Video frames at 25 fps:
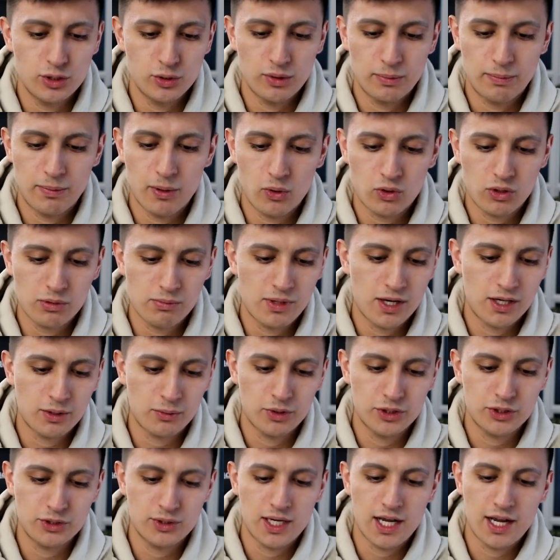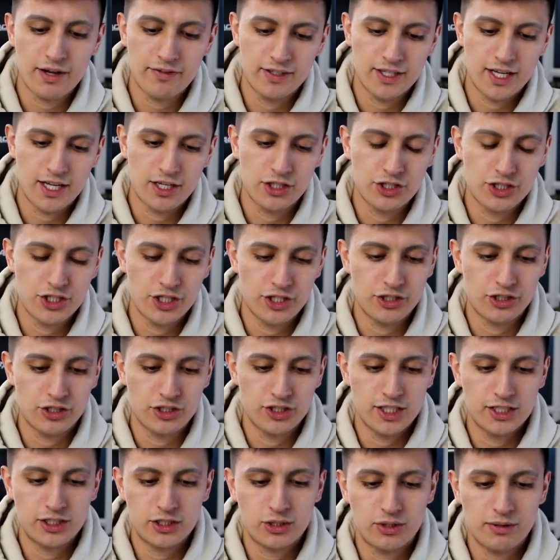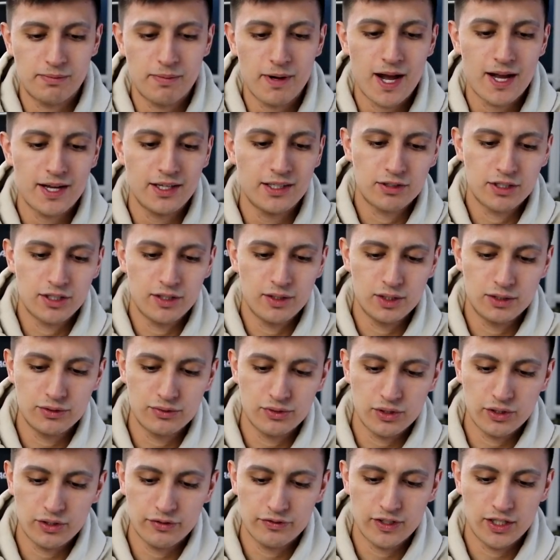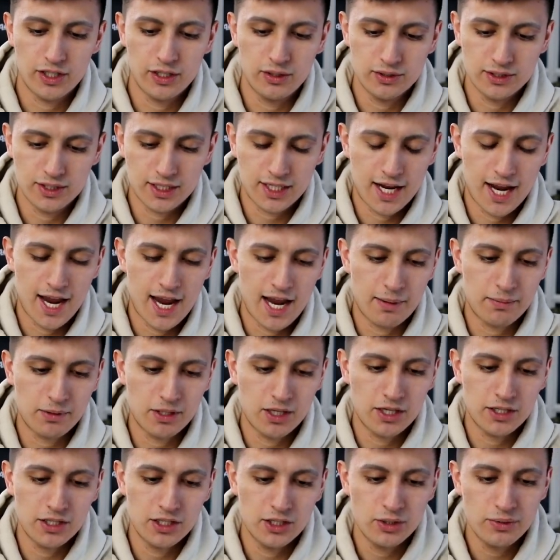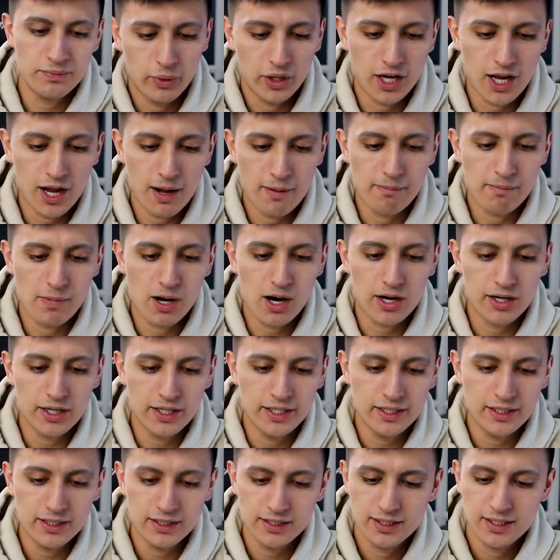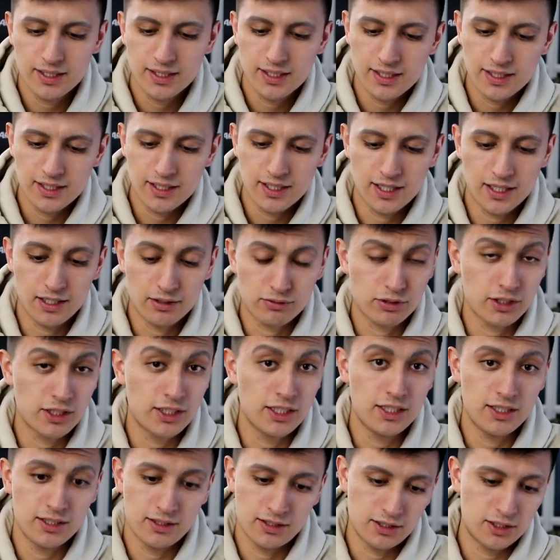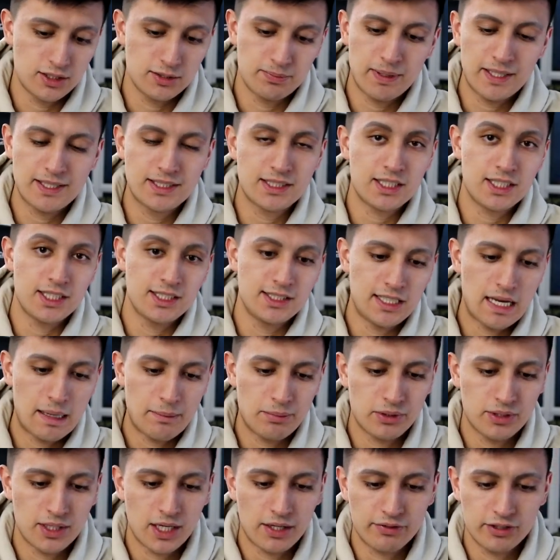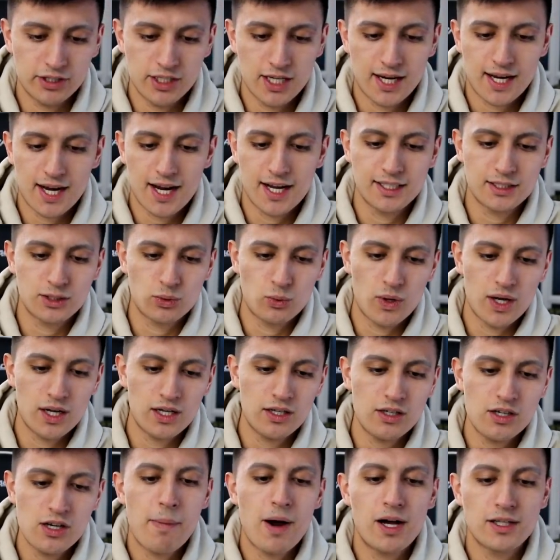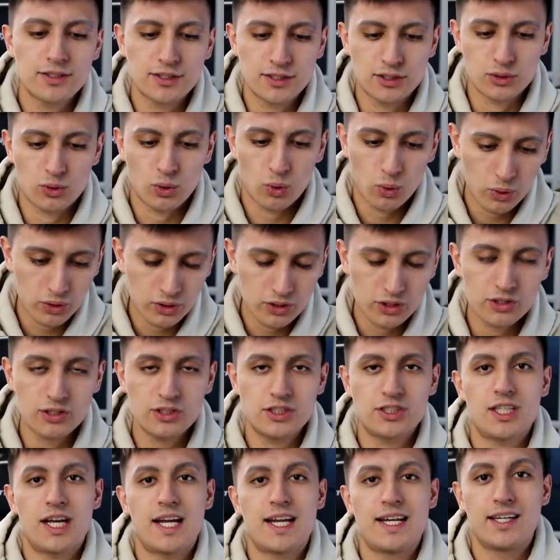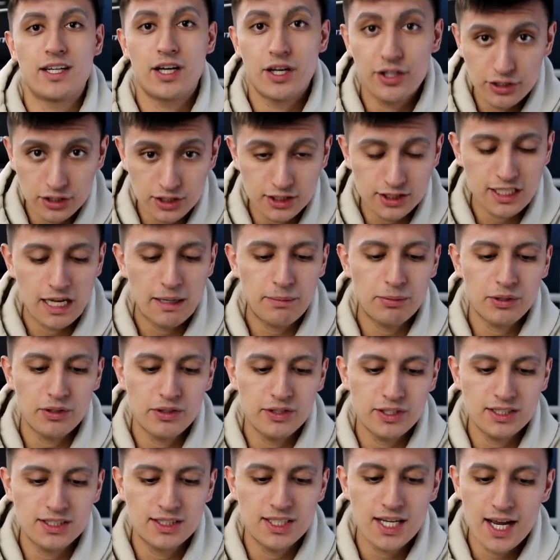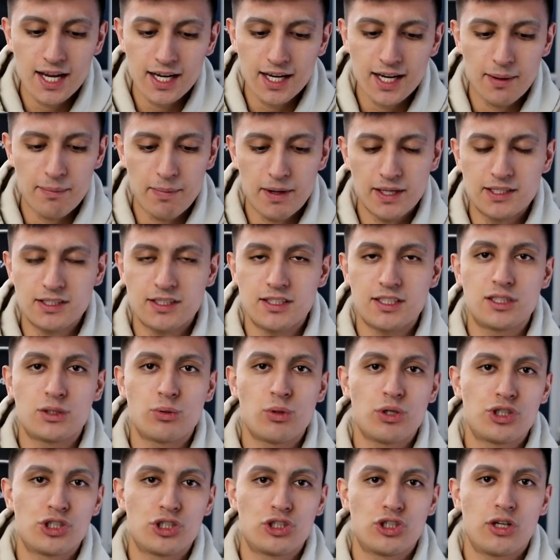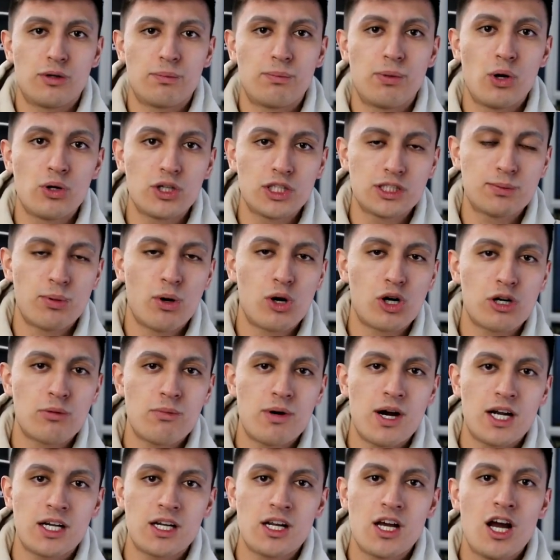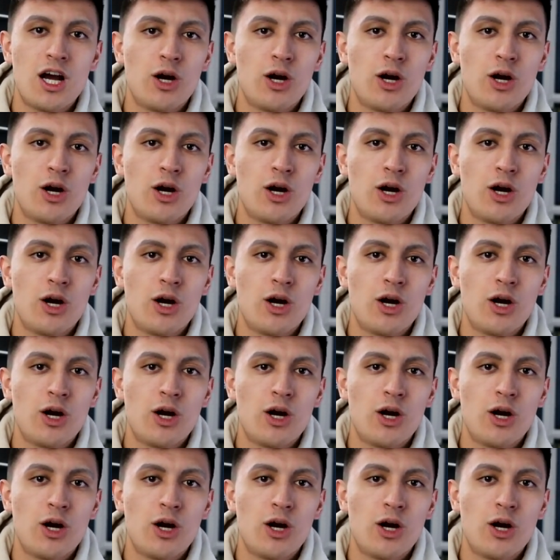to a Pokemon once you have an energy in your discard pile. Really useful if they use like a hammer on you. We got Marnie. Uh, really, it's basically a staple in every deck as well. Boss's Orders, another staple in this deck. It basically switches your opponent's Pokemon